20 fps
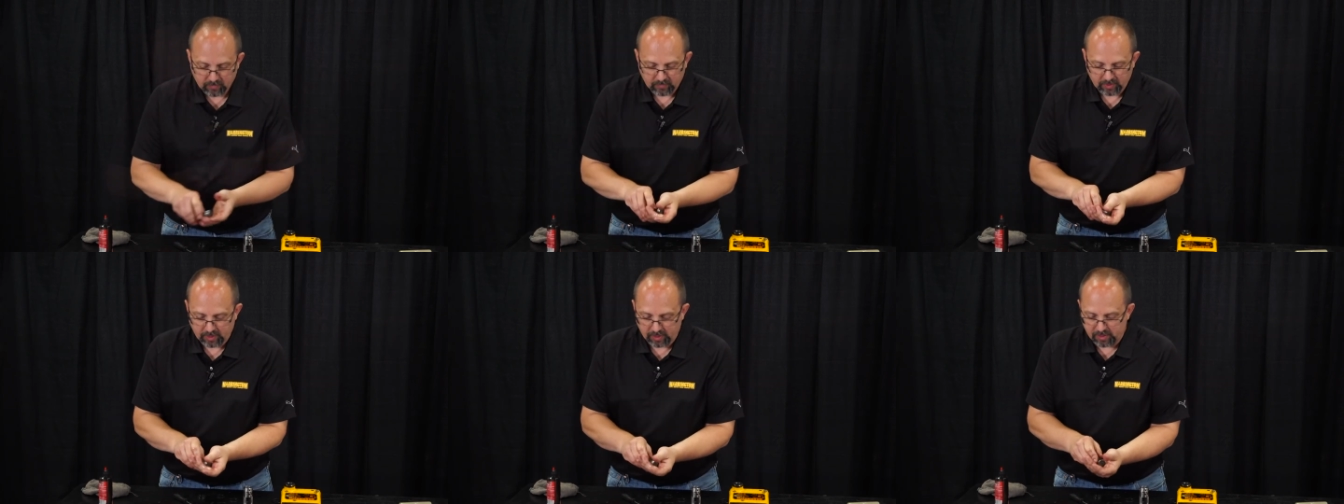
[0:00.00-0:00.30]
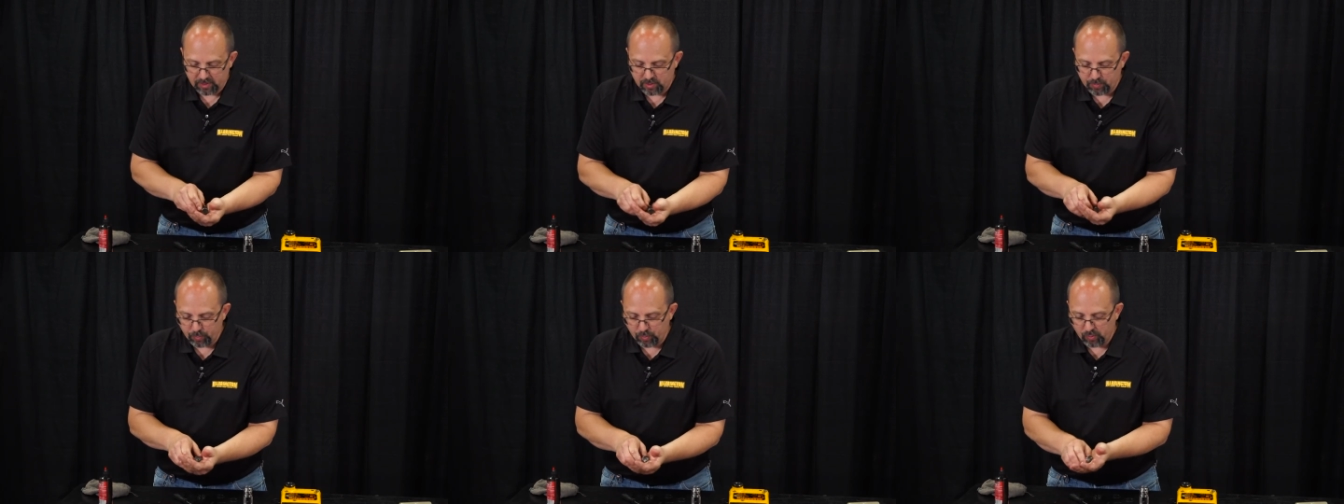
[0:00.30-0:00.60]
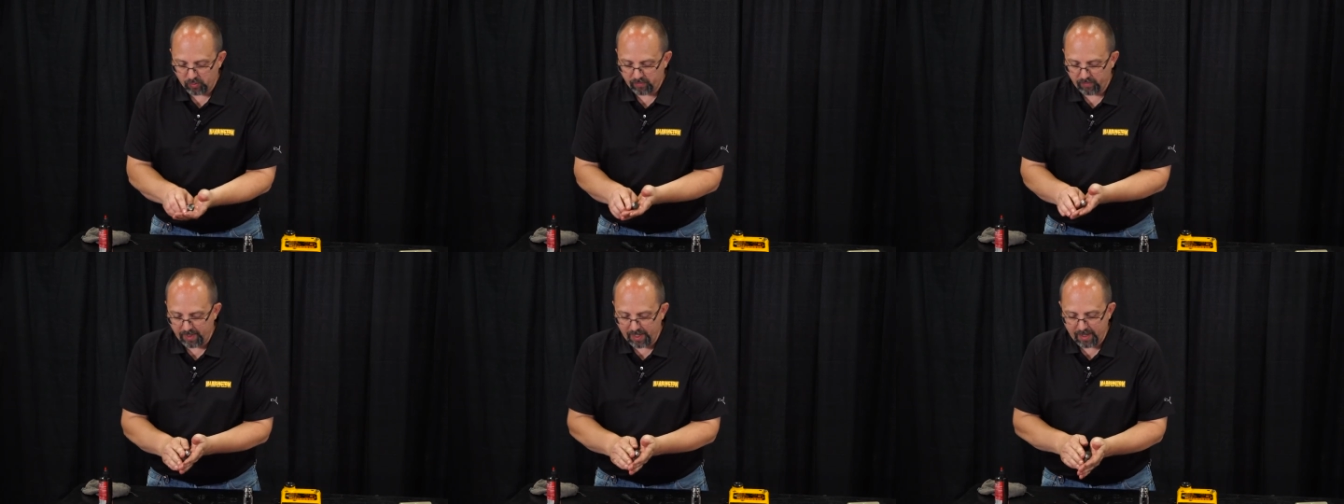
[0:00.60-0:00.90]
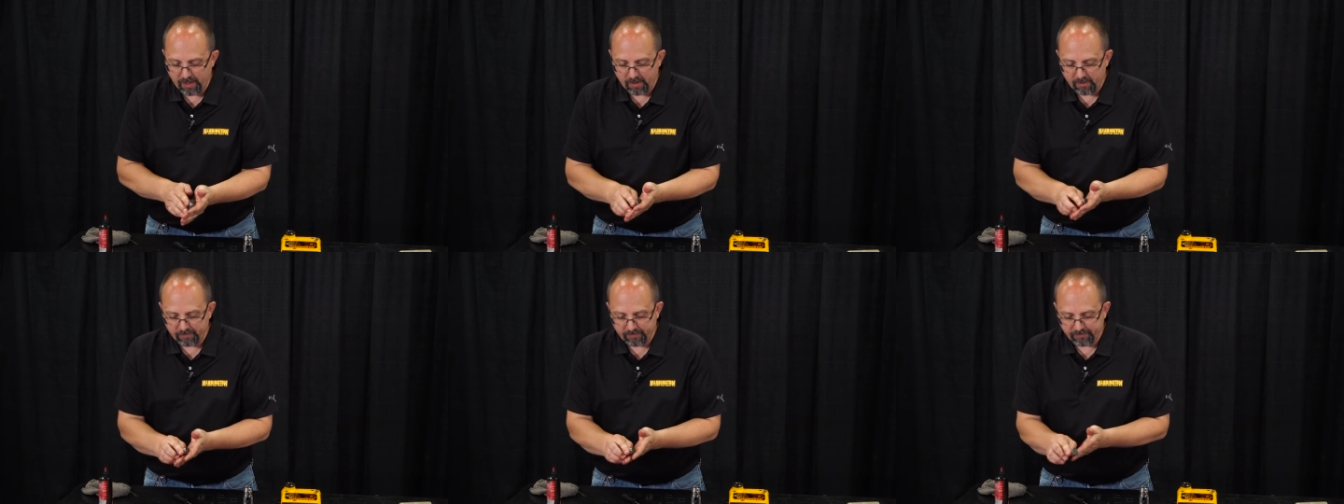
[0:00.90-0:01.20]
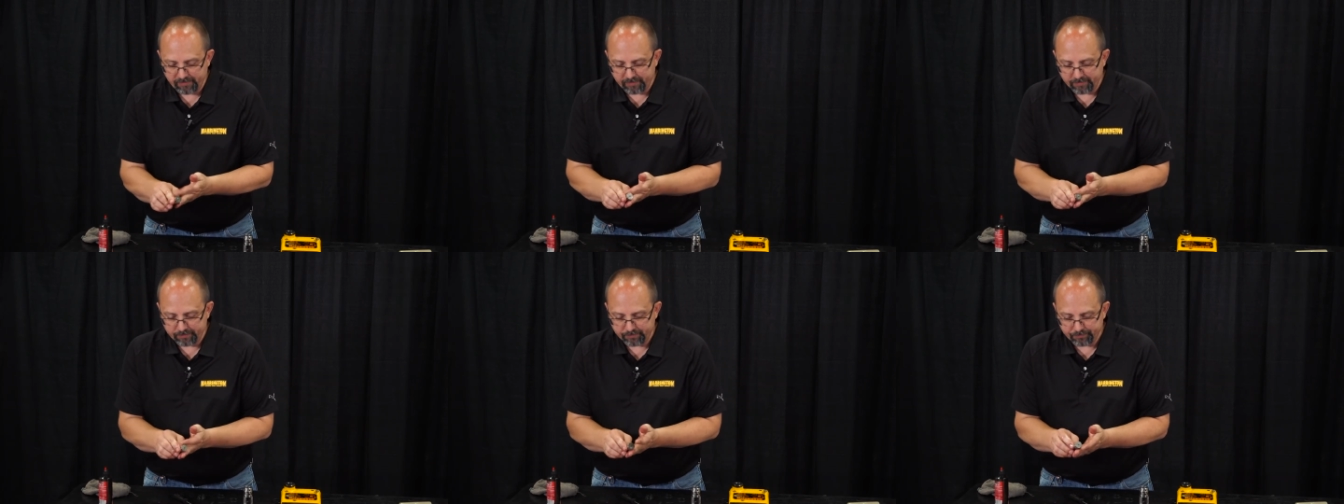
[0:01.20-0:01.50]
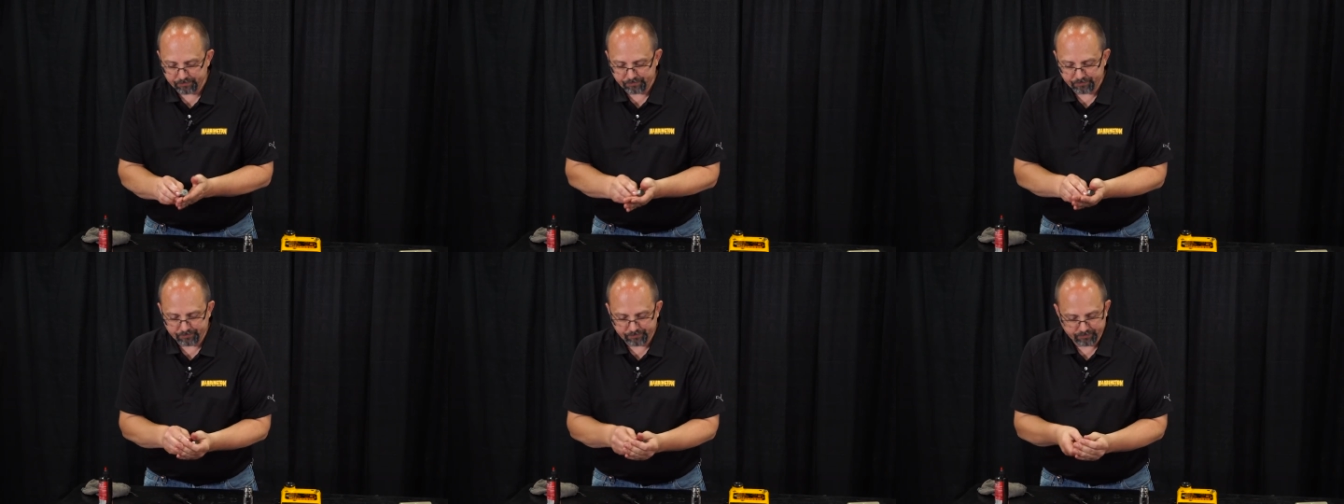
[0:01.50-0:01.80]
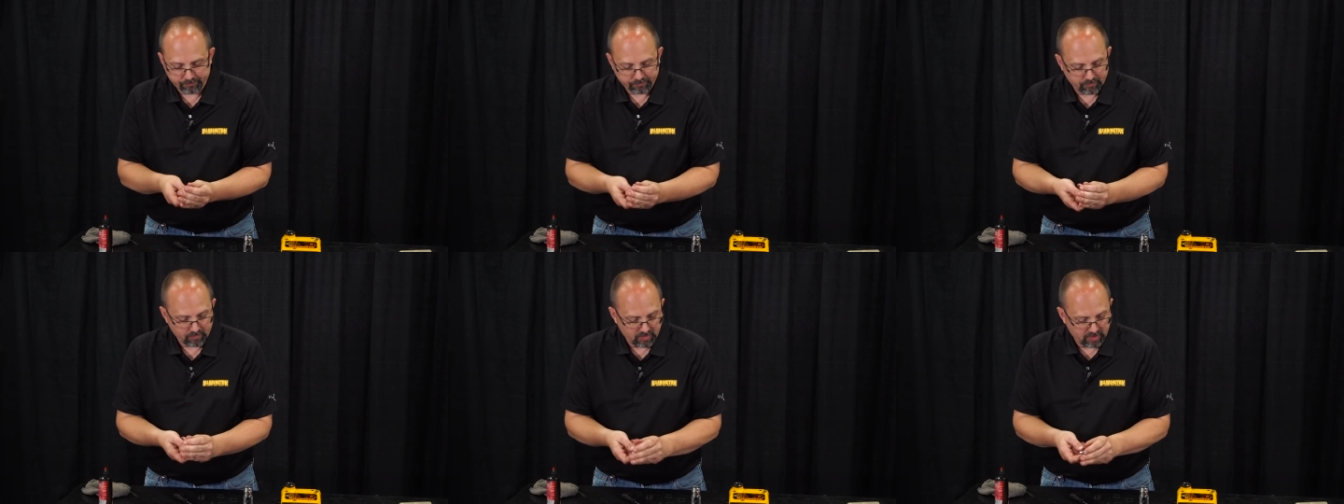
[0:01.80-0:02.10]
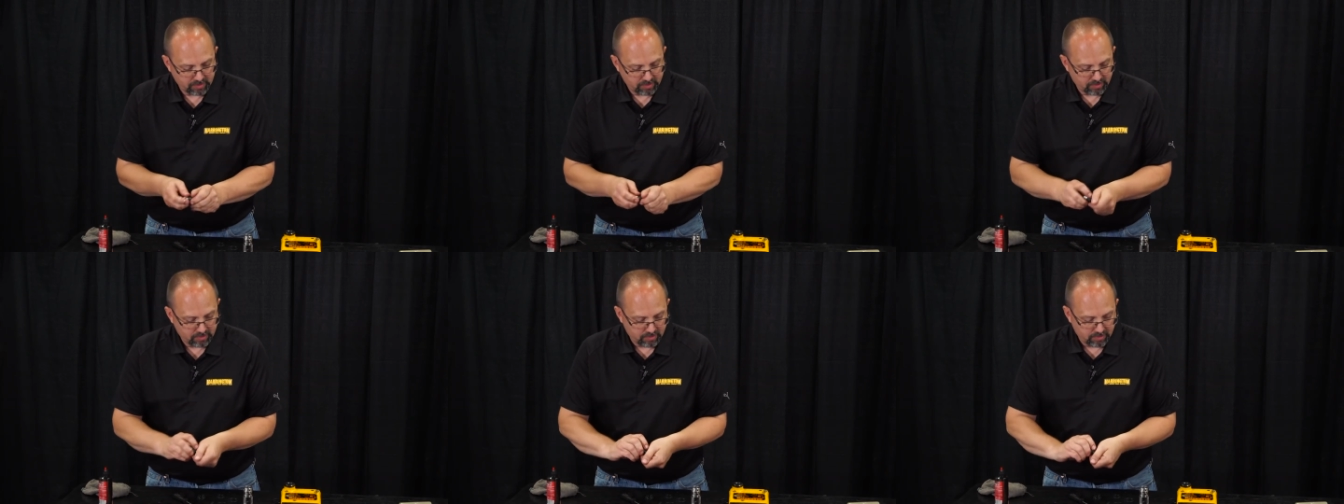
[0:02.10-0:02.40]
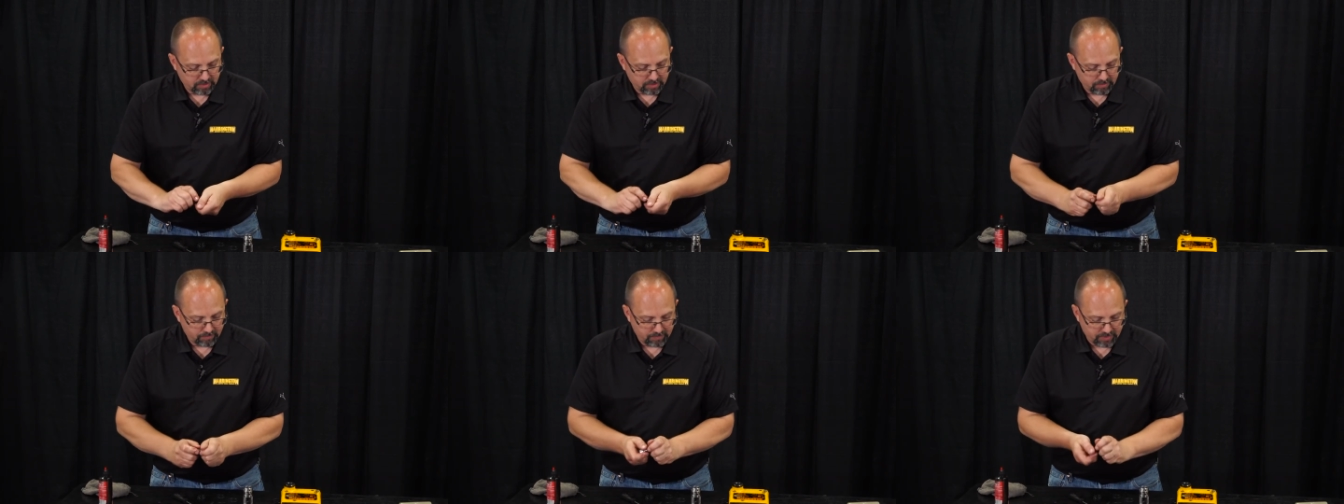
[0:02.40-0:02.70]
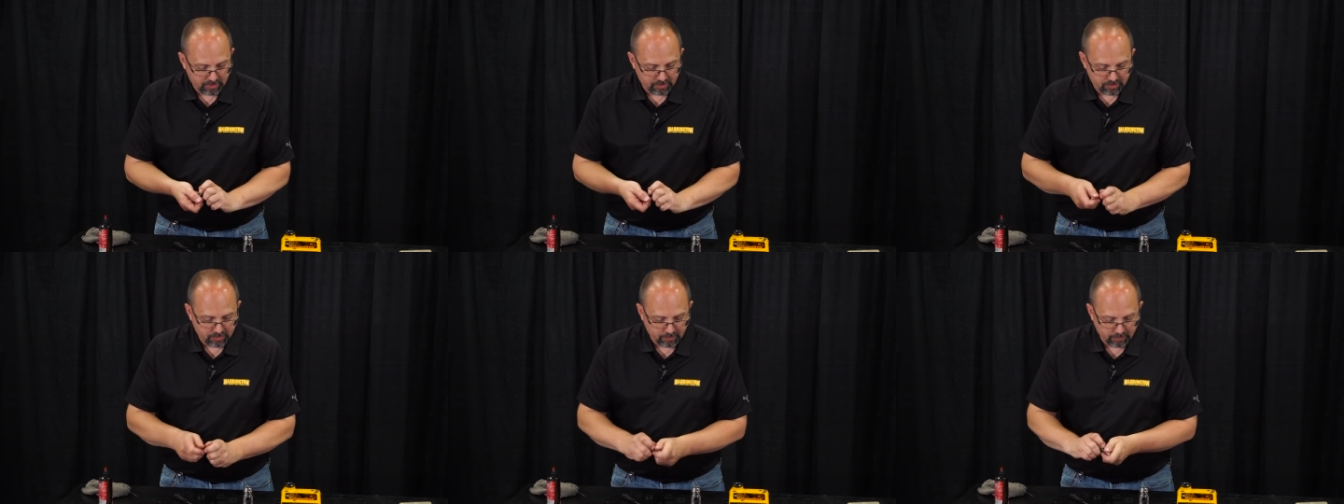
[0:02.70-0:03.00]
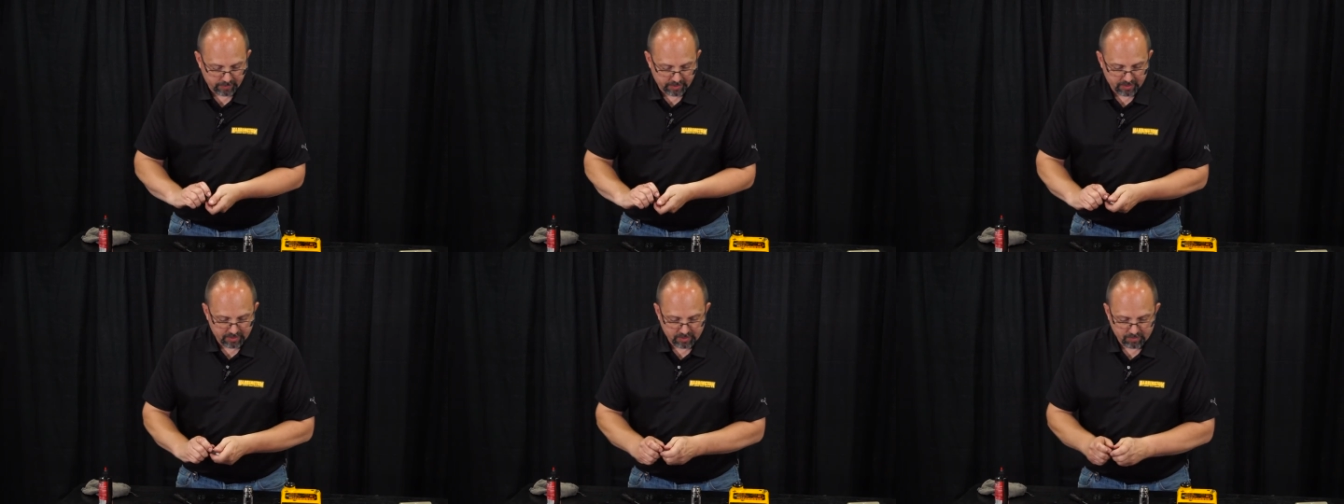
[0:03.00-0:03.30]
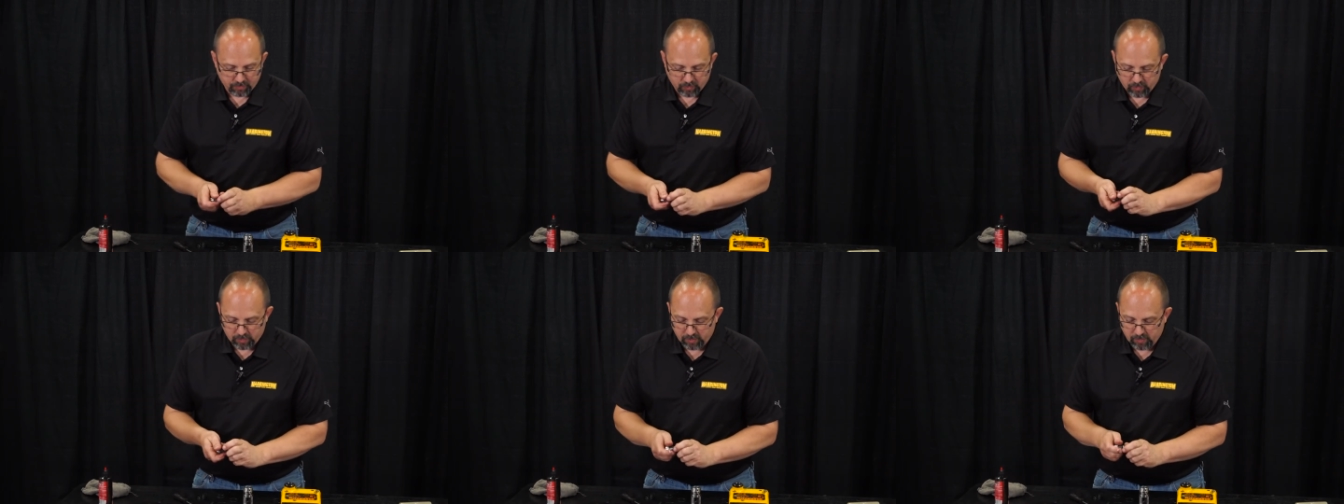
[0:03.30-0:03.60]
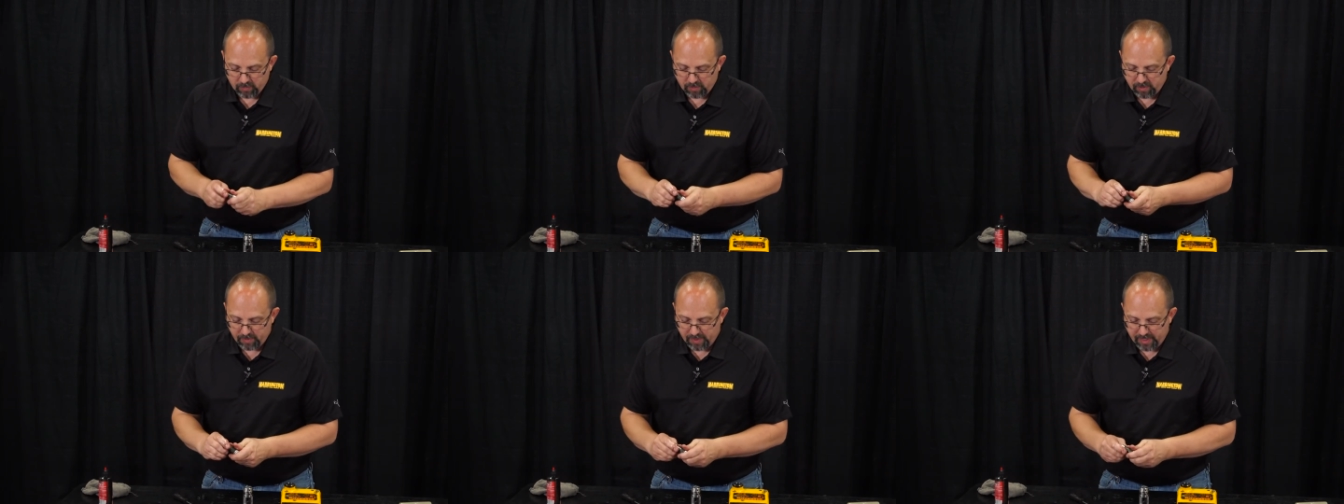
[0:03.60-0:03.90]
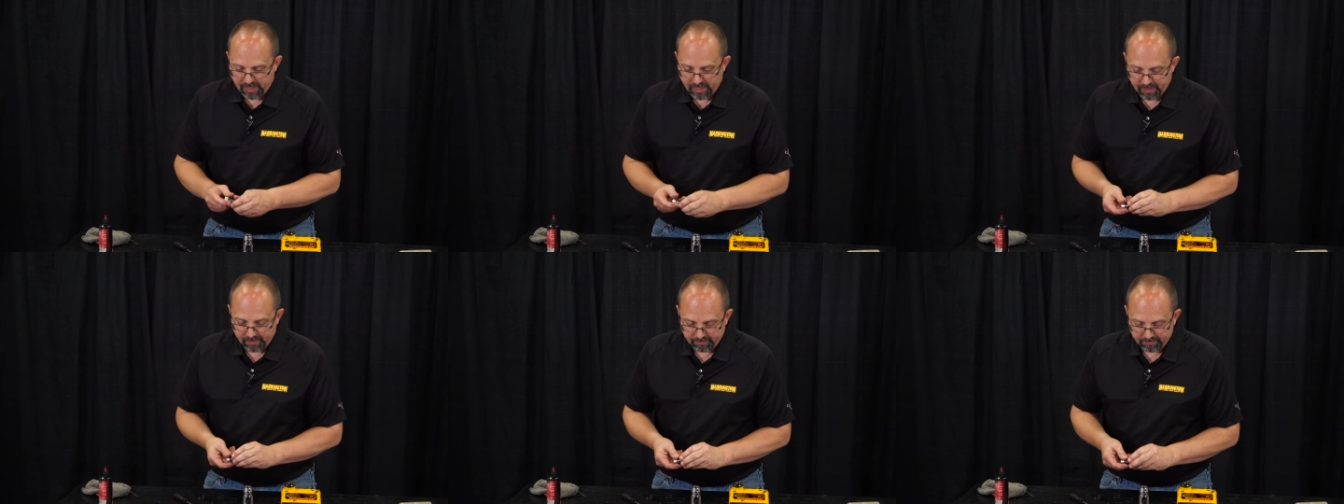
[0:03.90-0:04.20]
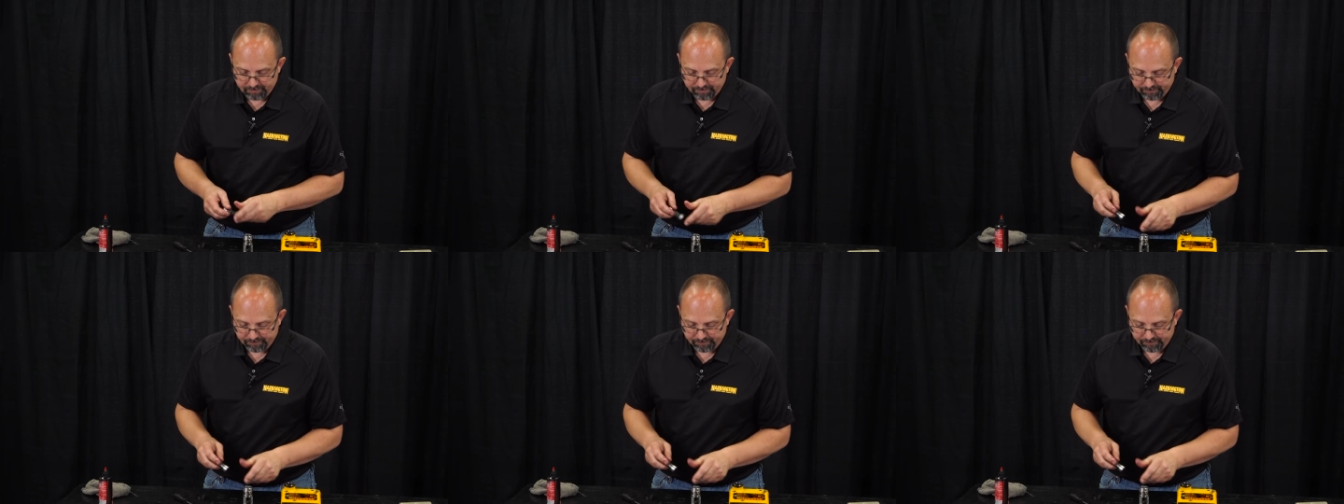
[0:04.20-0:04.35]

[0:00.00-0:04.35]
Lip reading: and the spool valve. Make sure we get some oil on that.